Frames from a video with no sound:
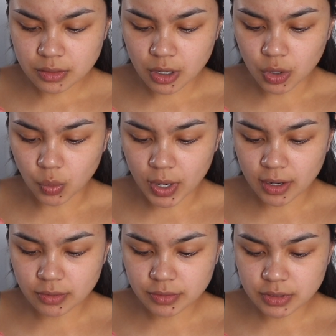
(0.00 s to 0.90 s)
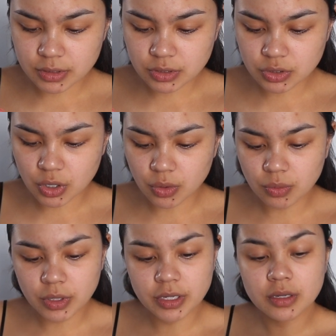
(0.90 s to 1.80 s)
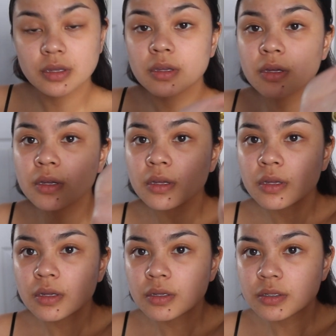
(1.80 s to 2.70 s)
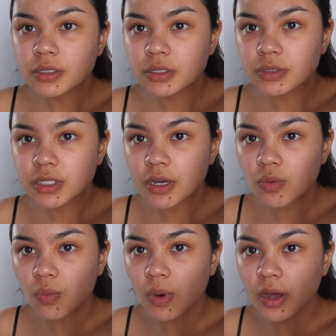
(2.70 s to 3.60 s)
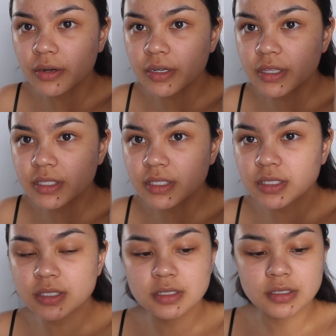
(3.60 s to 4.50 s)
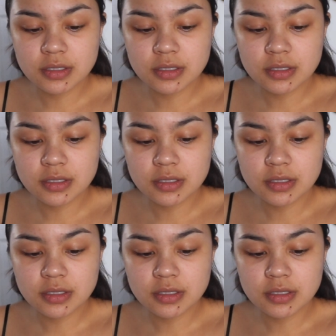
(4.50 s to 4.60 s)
Oh wow, this is so like, do you see how watery this is?